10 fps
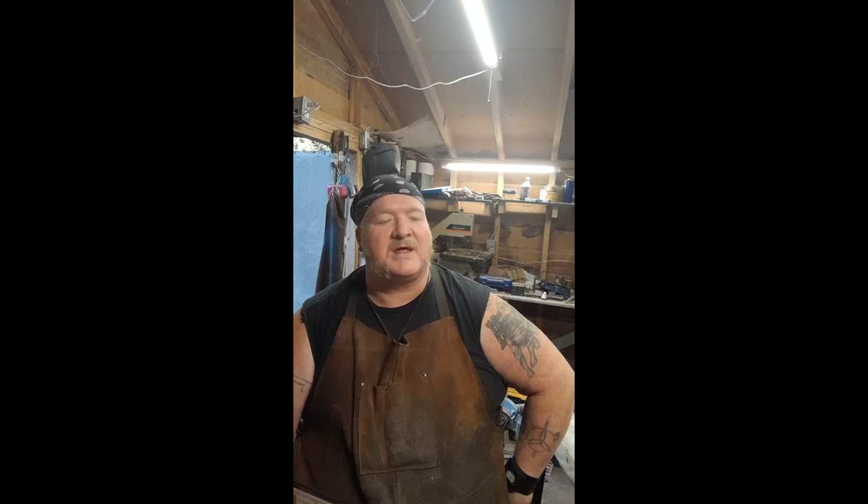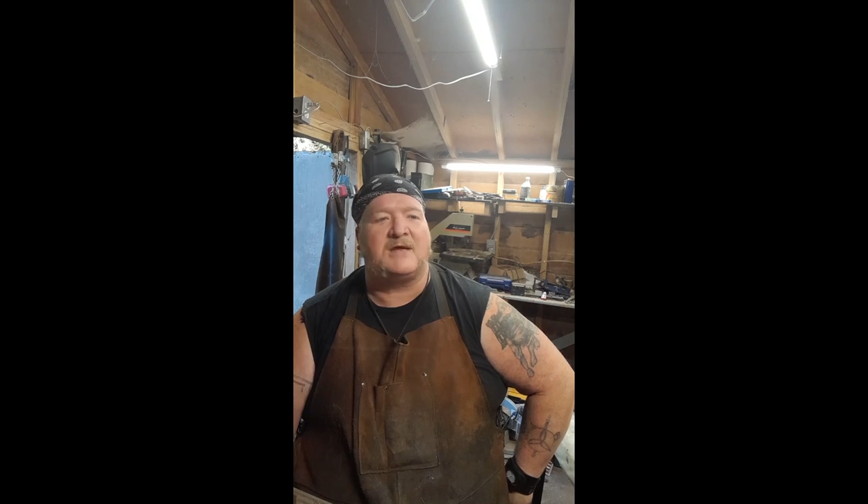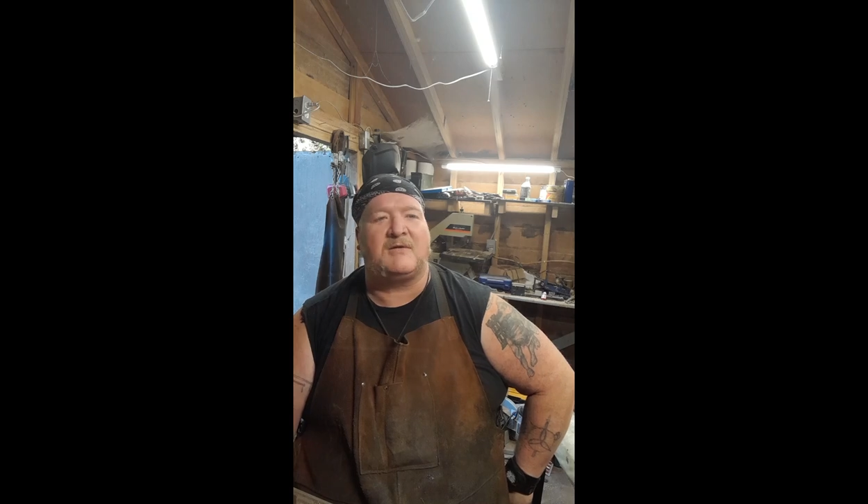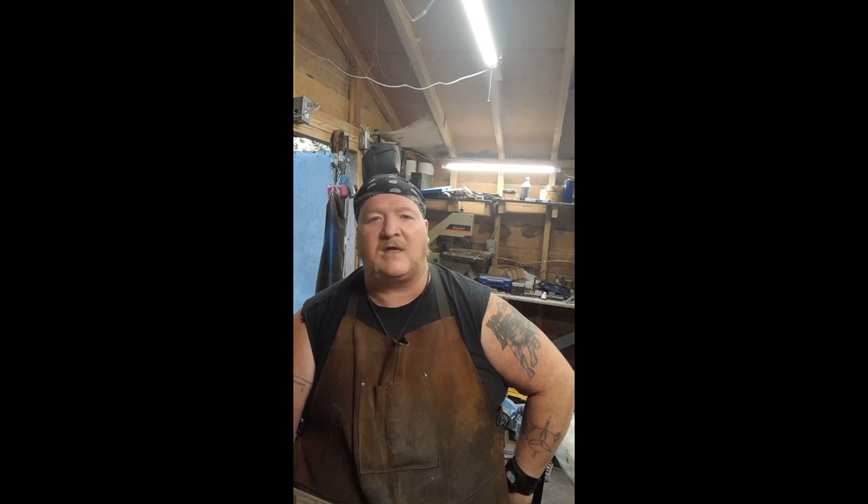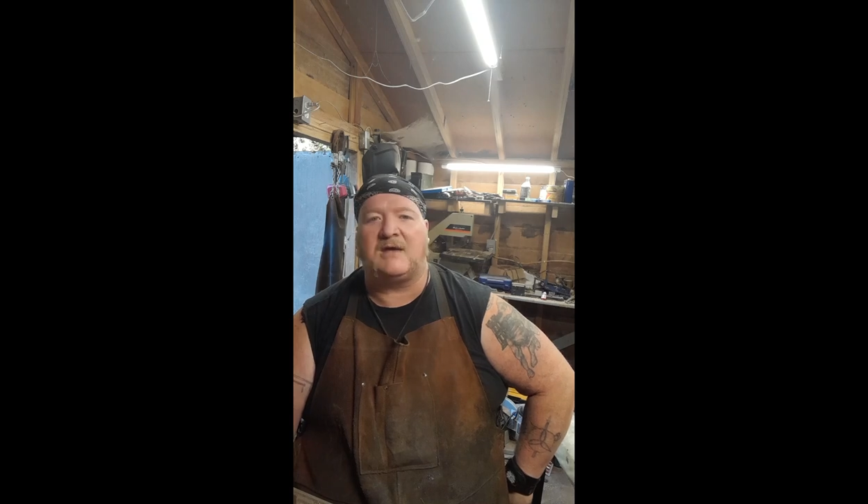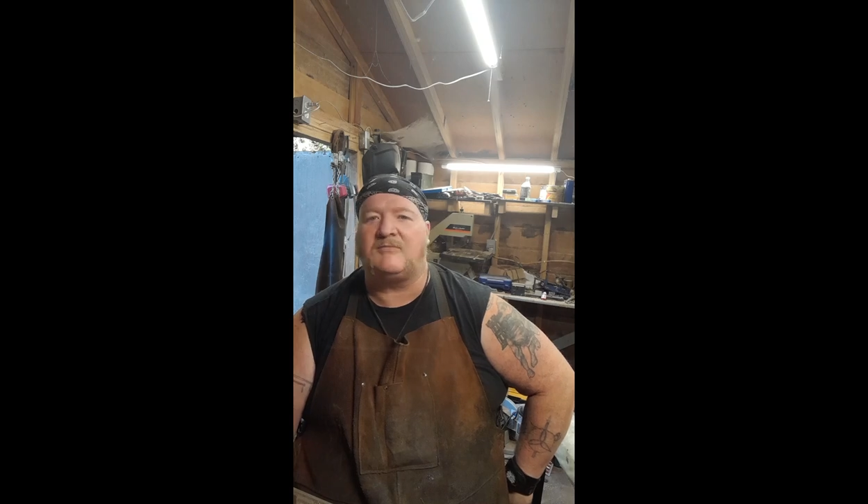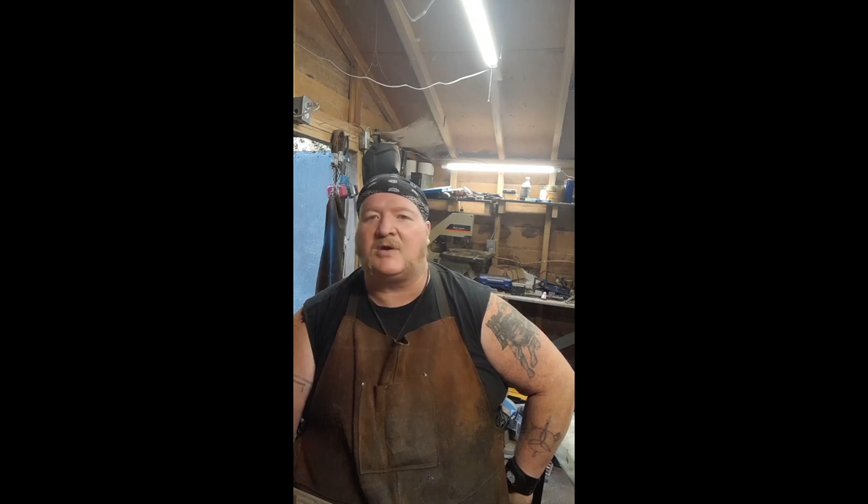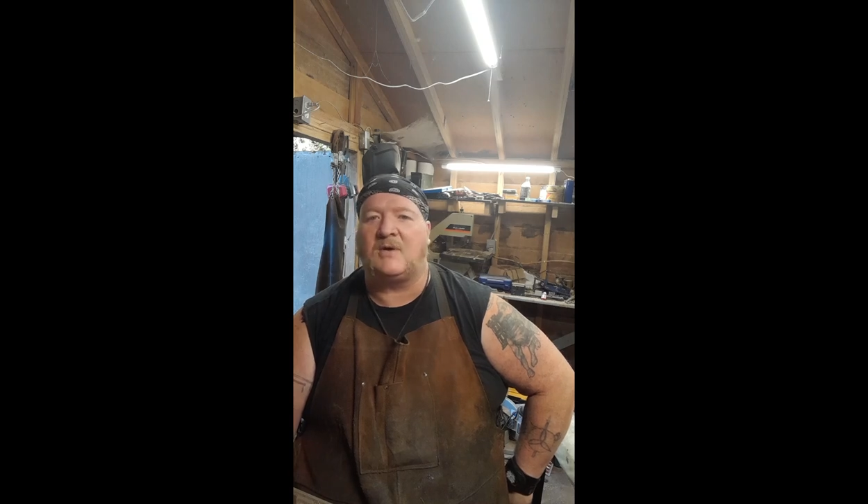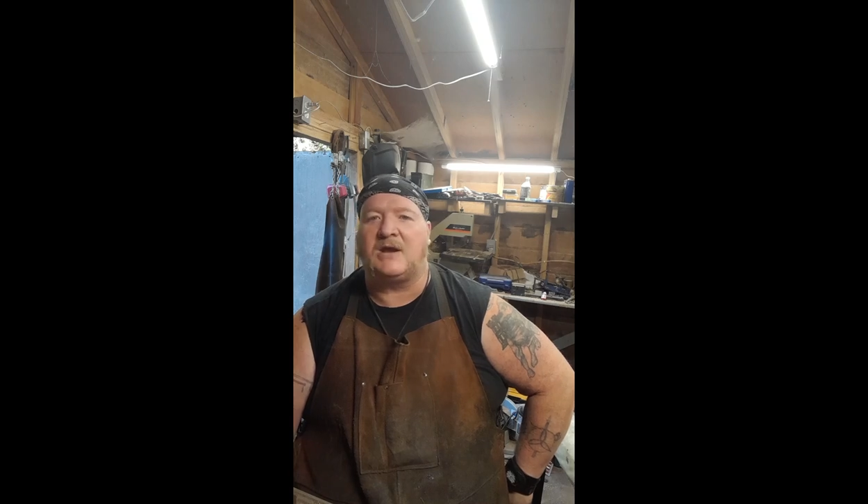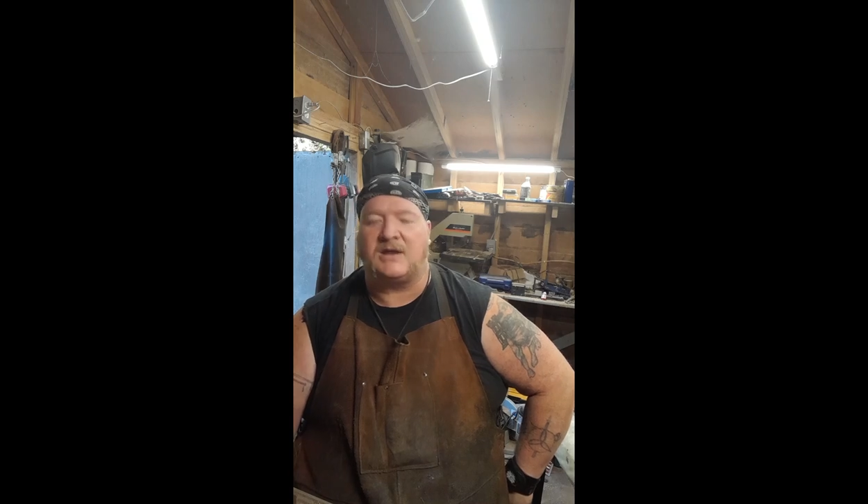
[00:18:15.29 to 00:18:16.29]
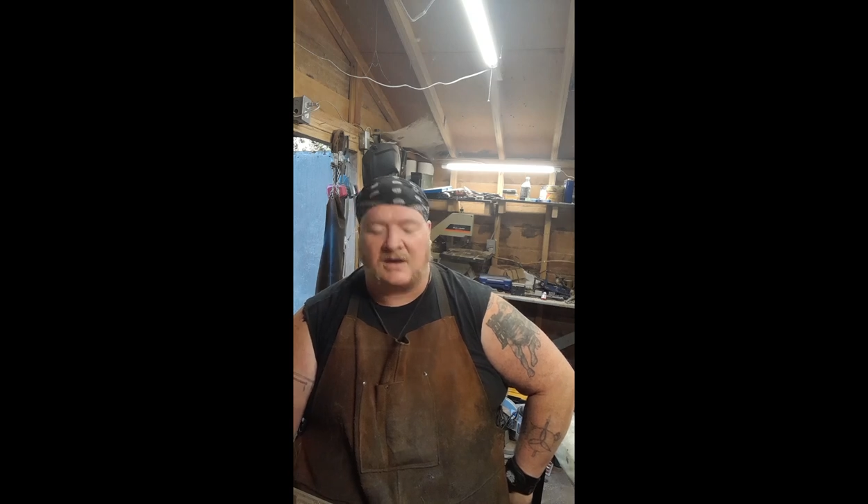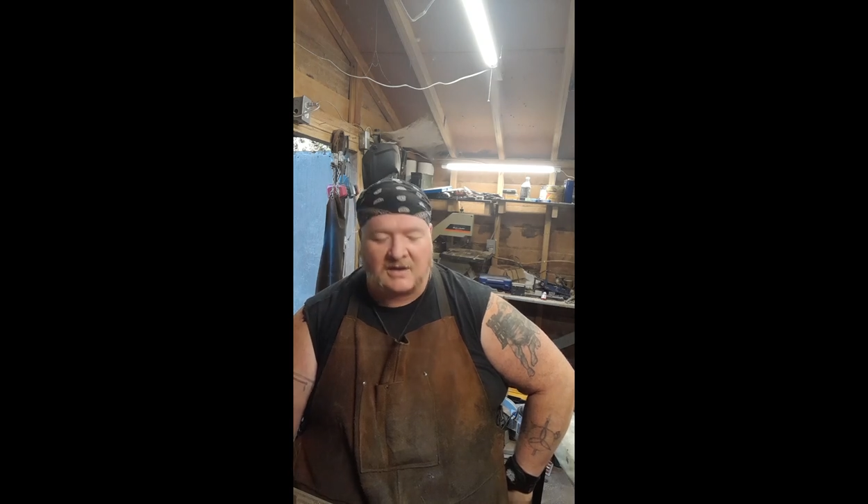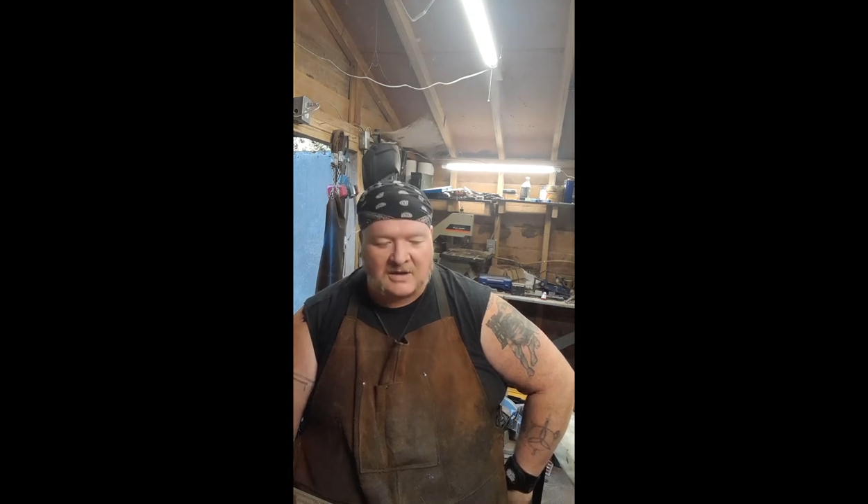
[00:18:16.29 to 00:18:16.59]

I have, I have no idea.